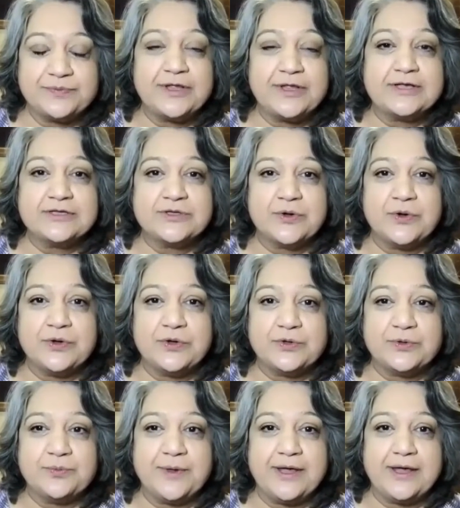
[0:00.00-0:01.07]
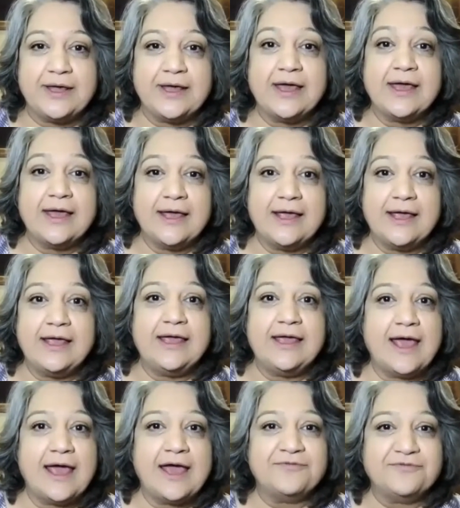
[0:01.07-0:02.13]
there's going to be
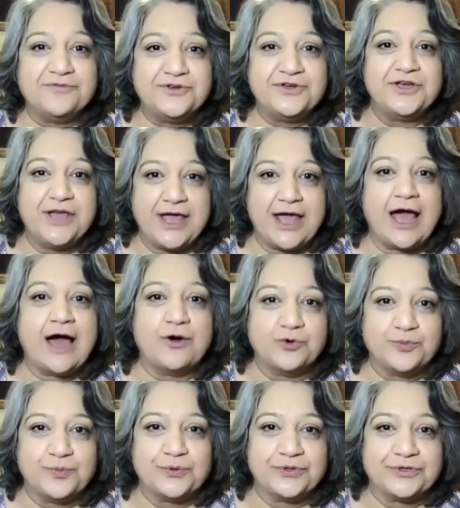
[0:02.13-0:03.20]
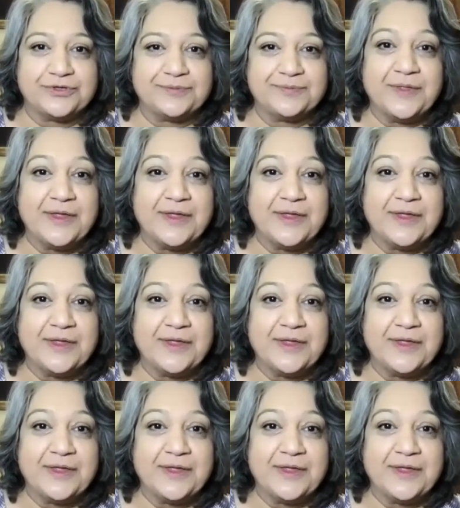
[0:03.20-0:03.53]
EFG output.